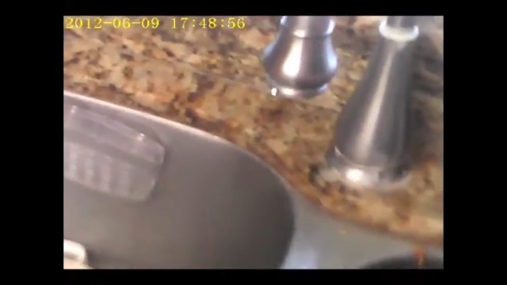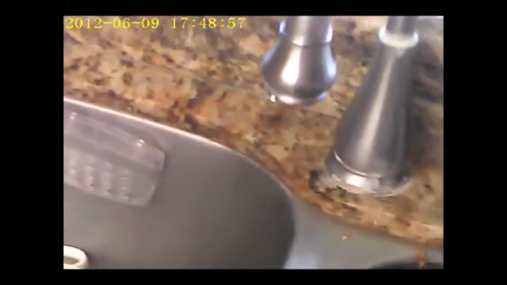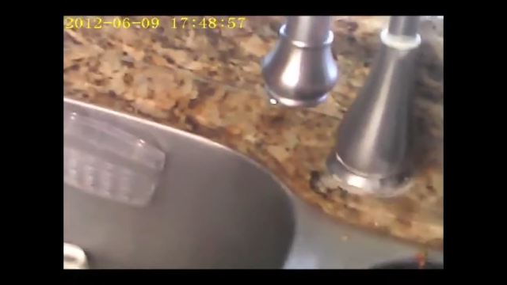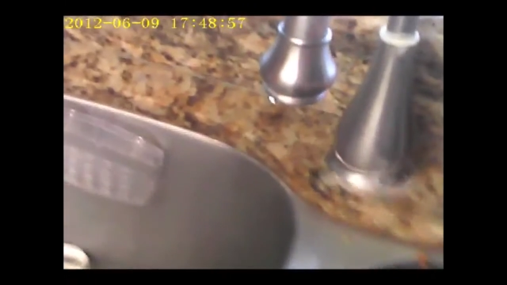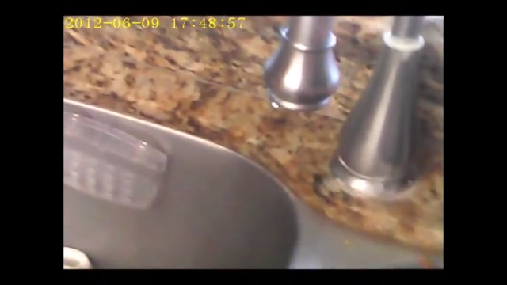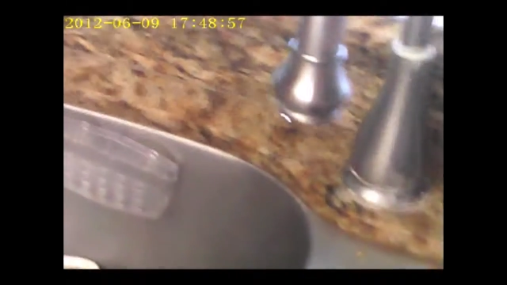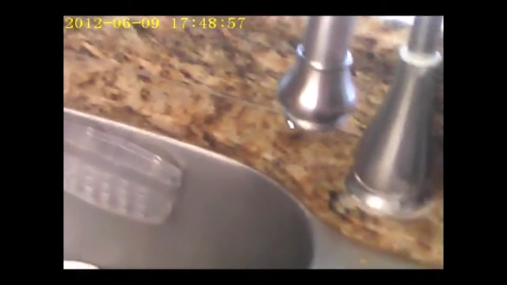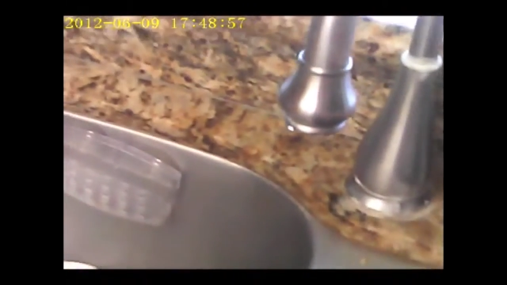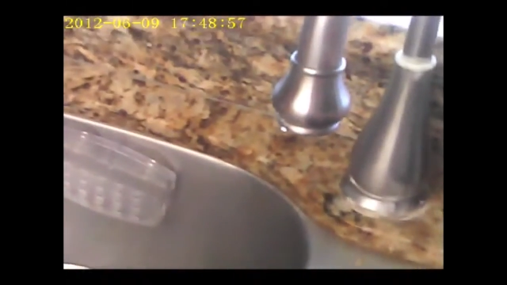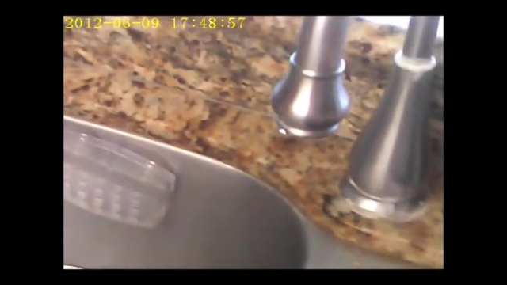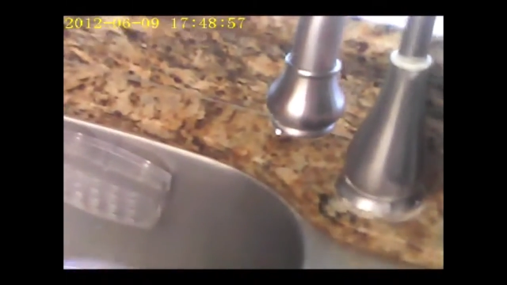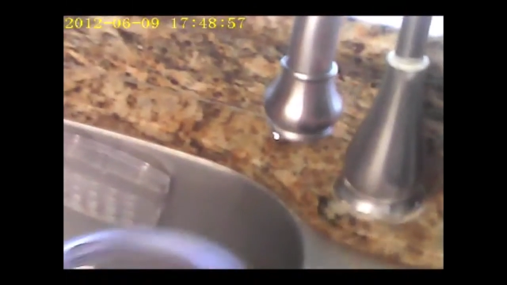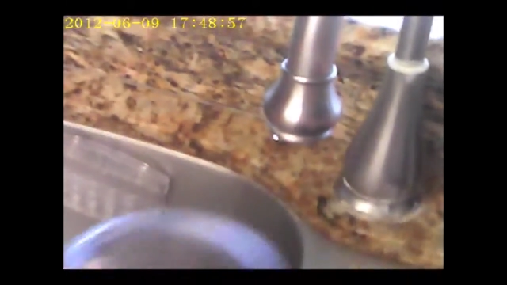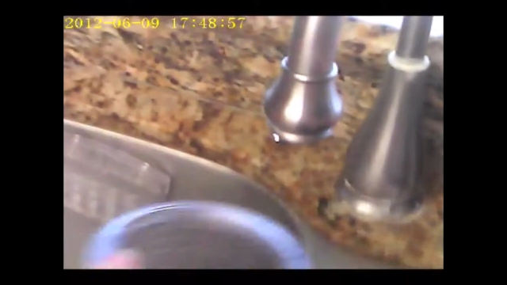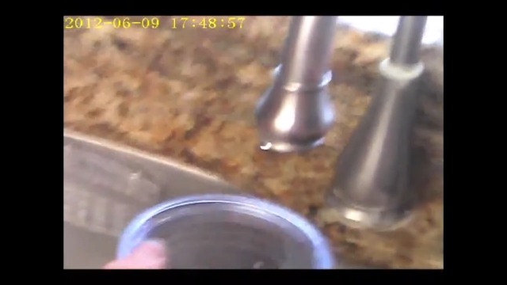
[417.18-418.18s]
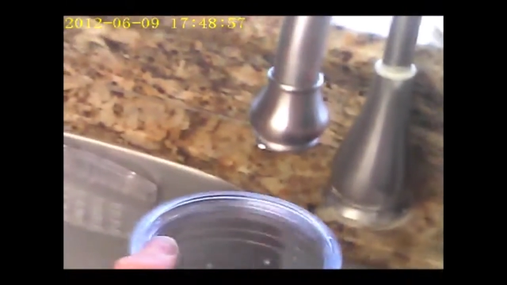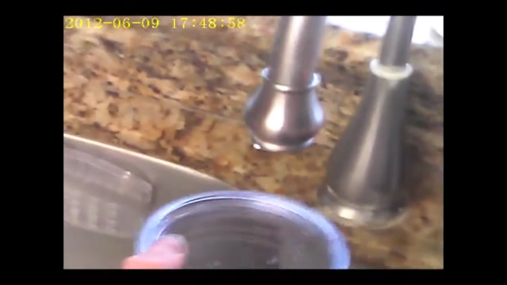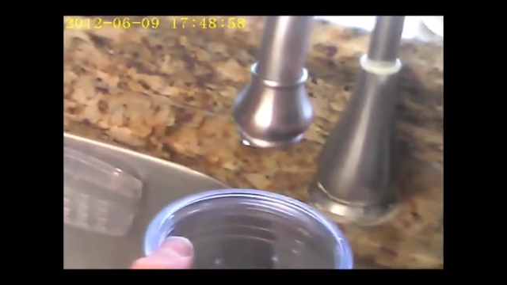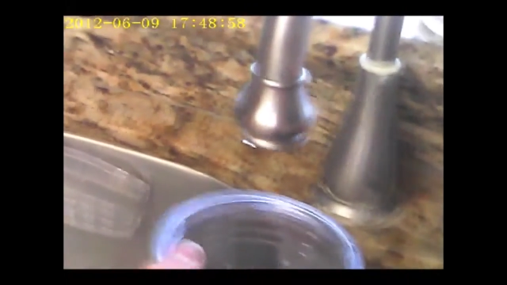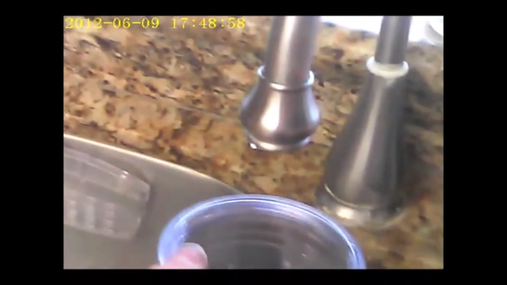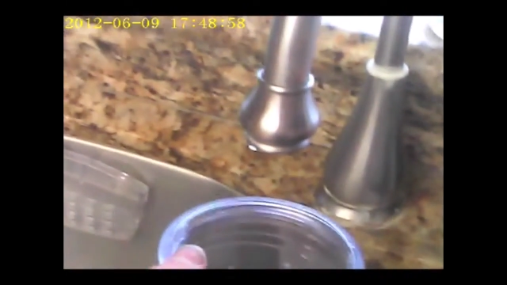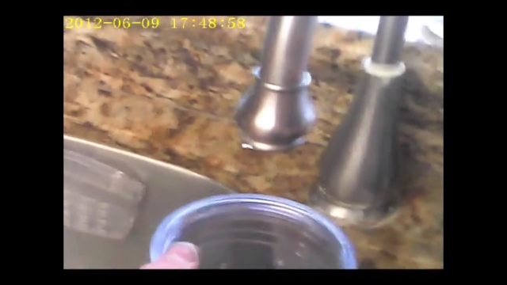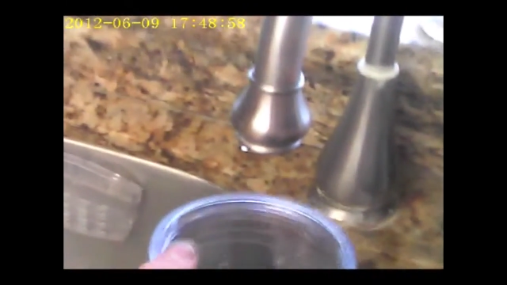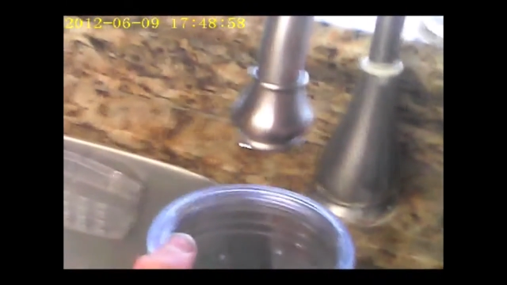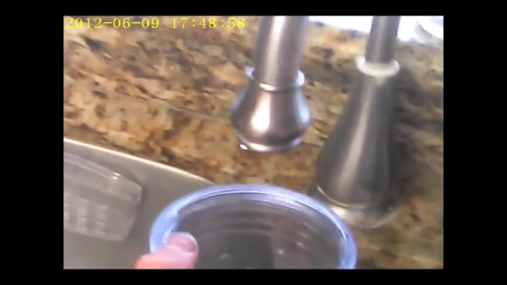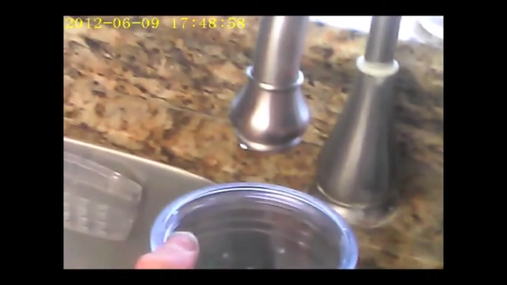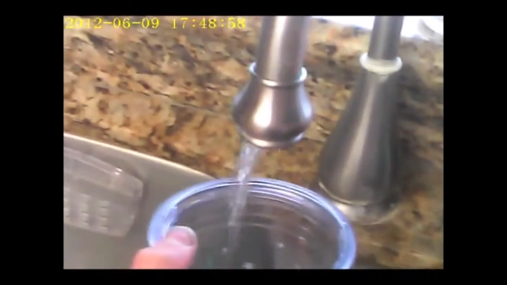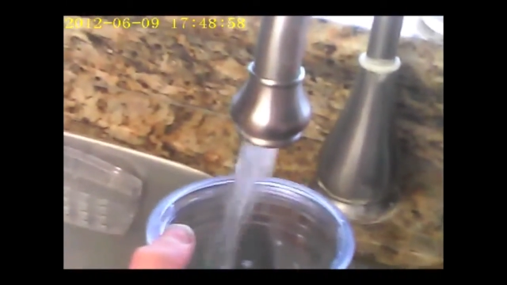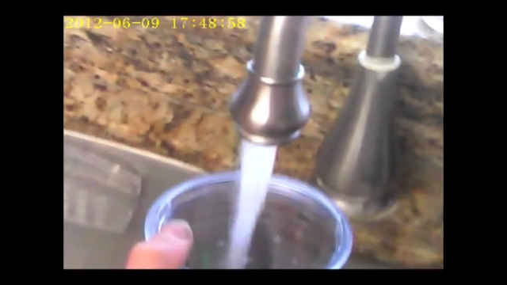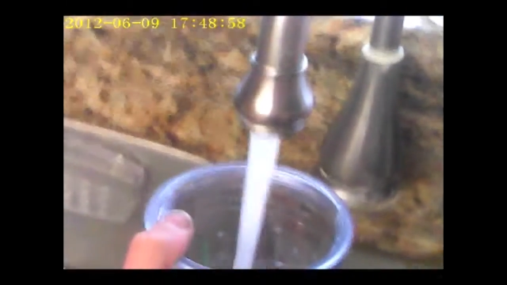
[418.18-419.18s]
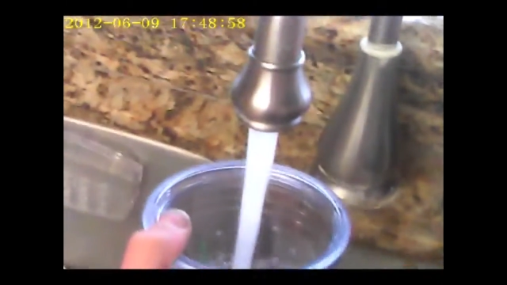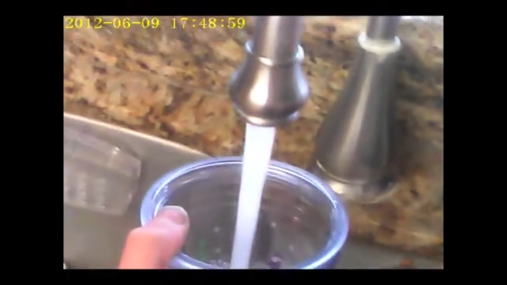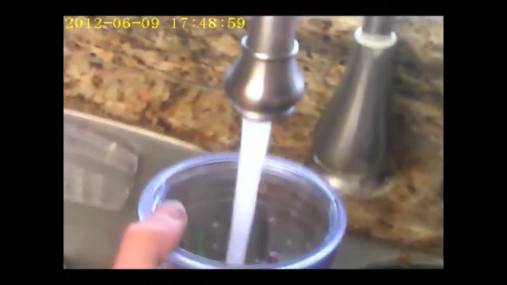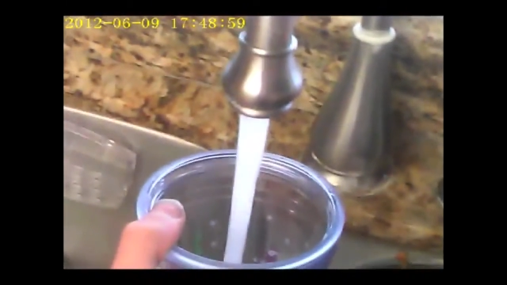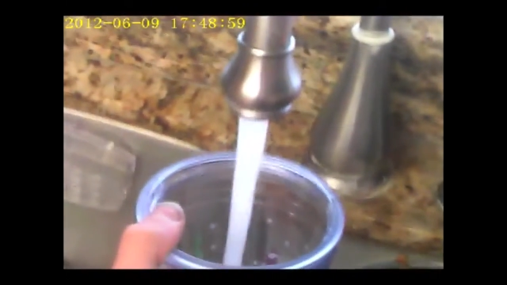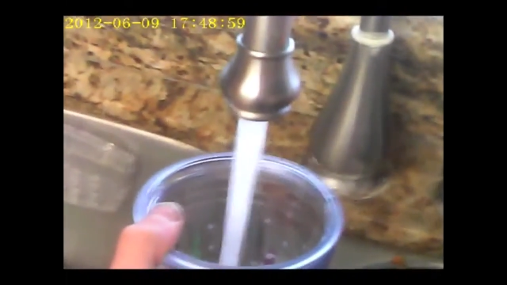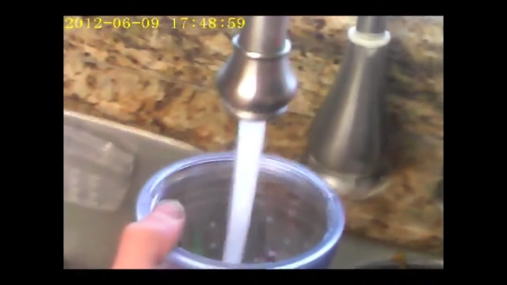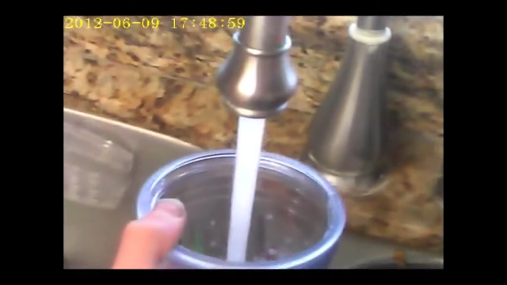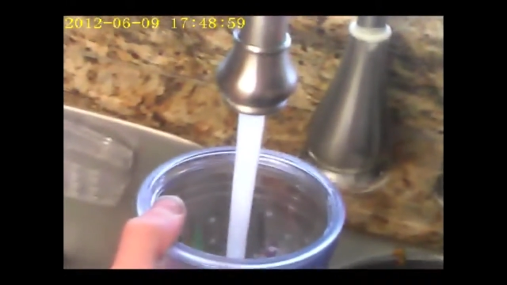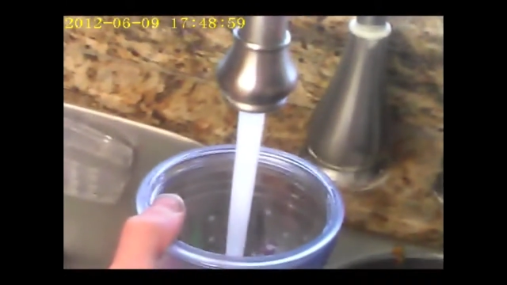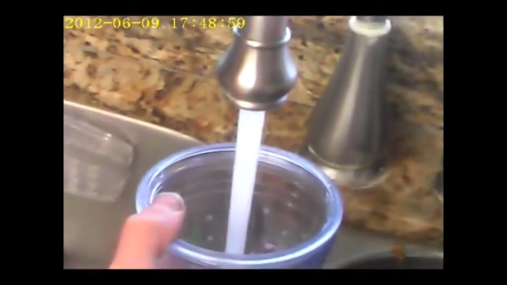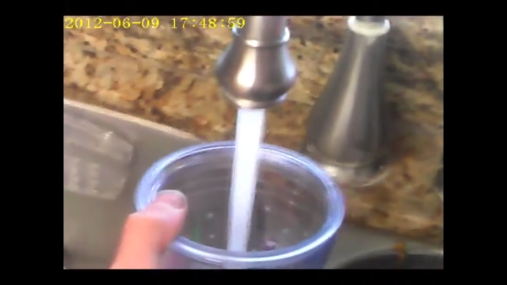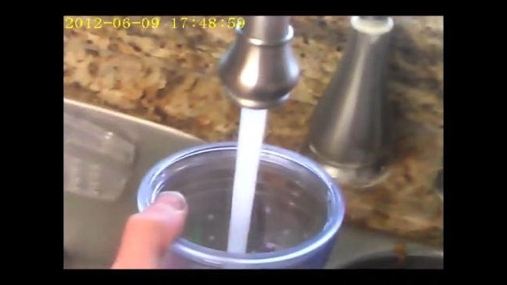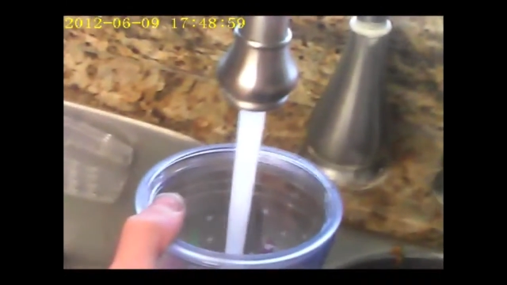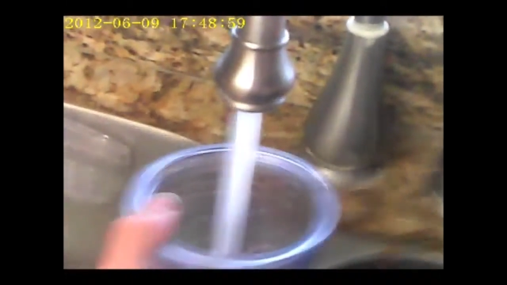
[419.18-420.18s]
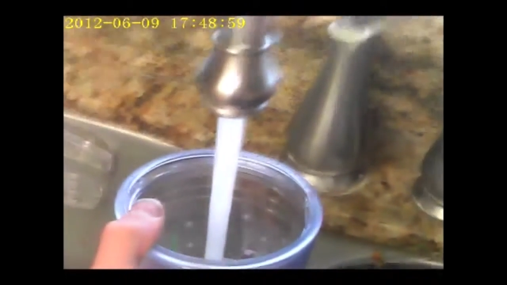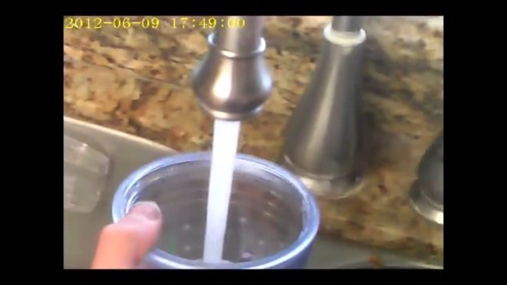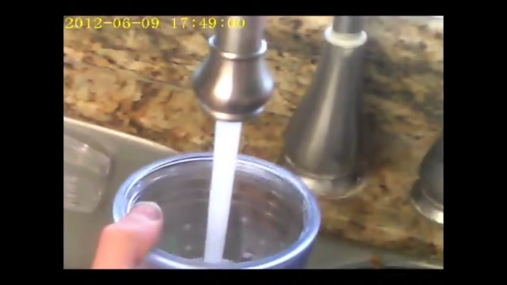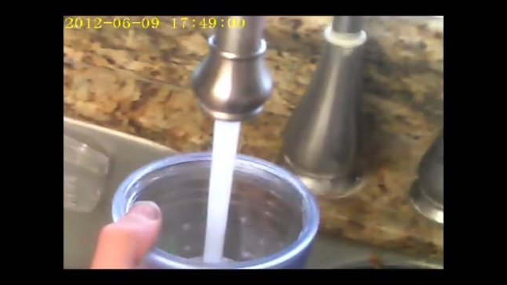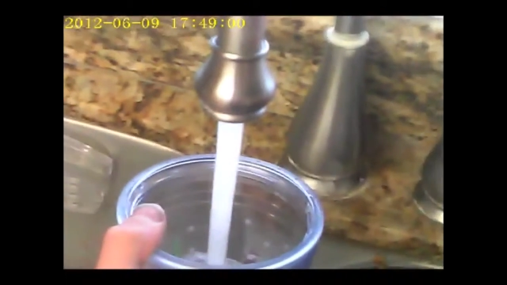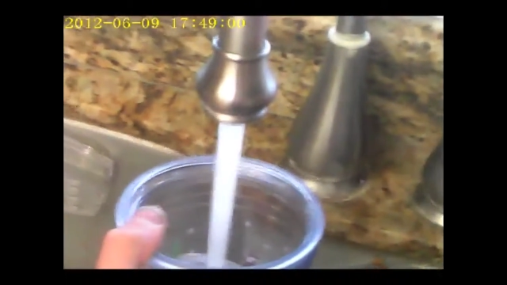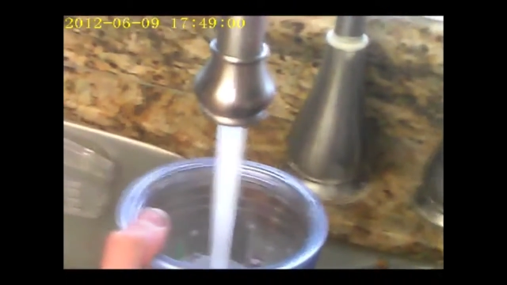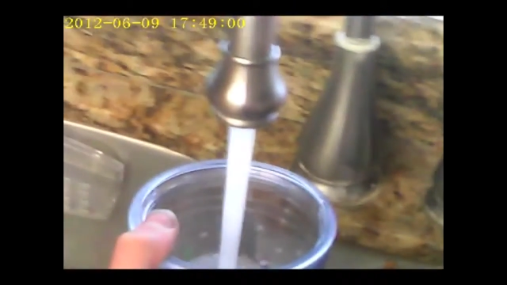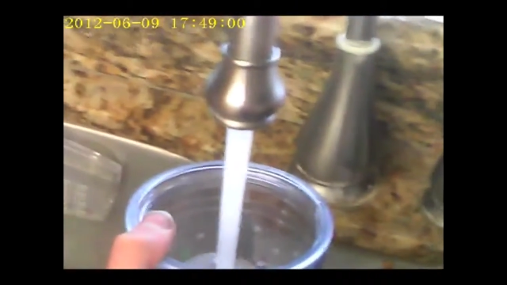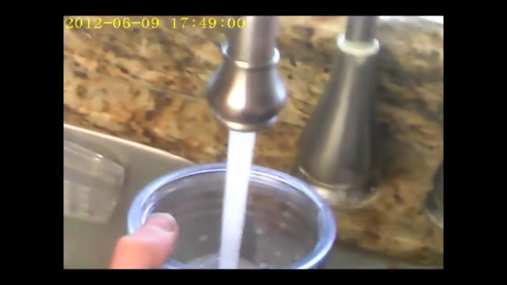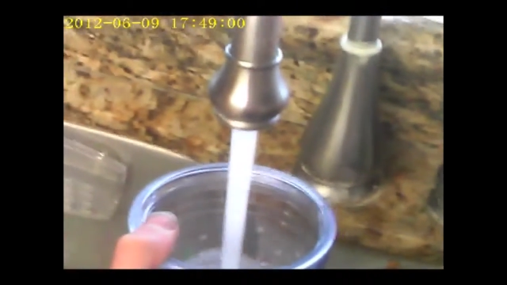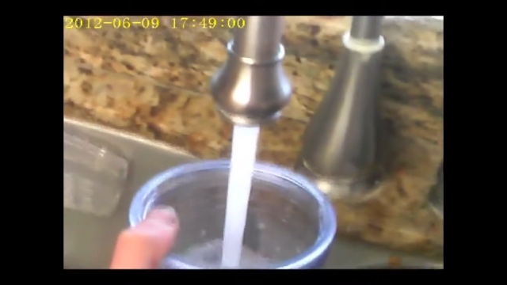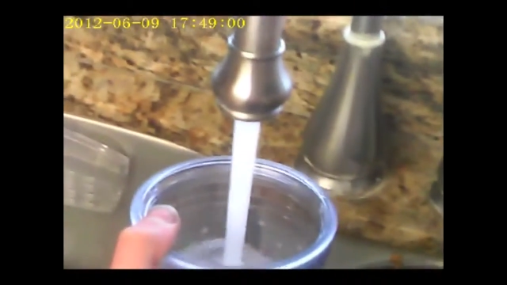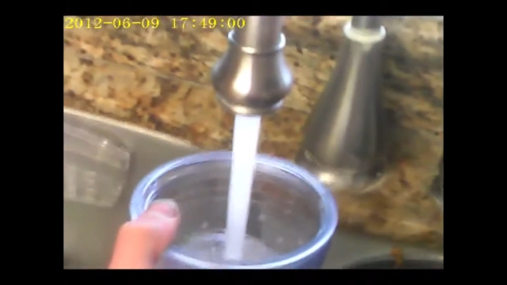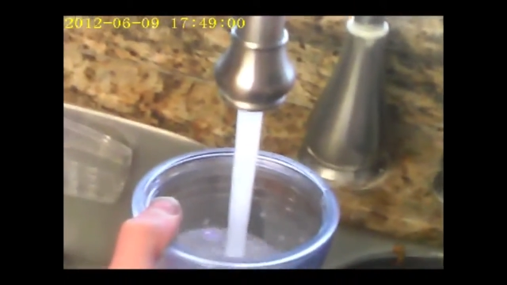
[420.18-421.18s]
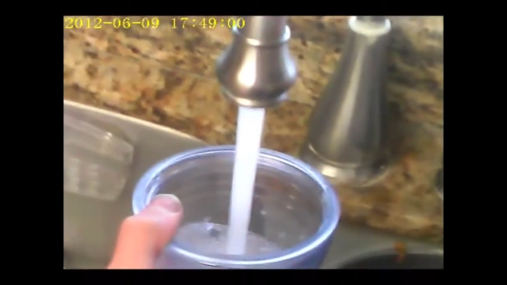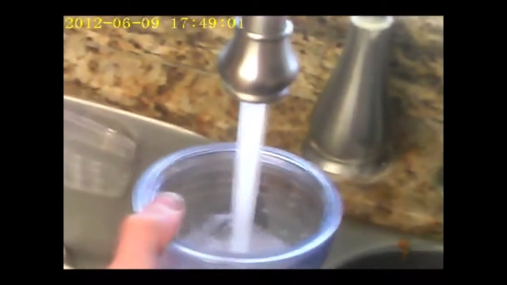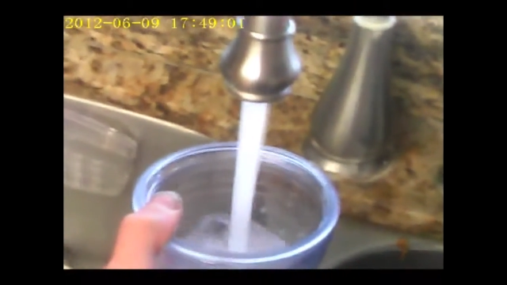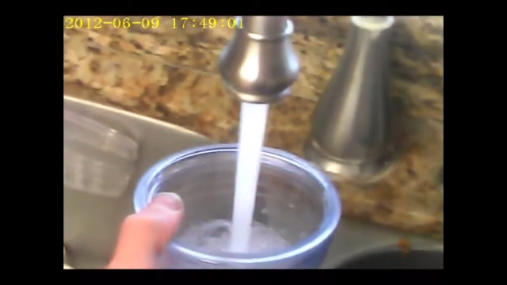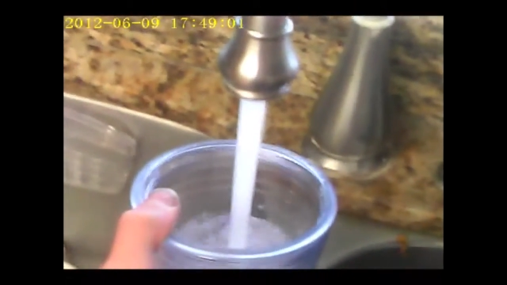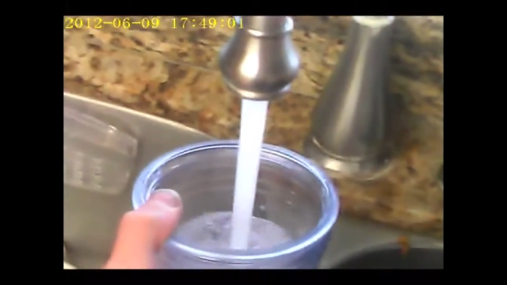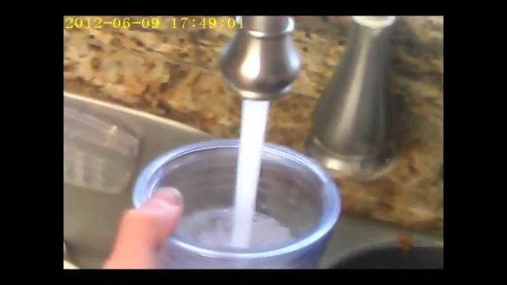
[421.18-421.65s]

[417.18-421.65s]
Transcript: No face is visible, so there are no lips to read.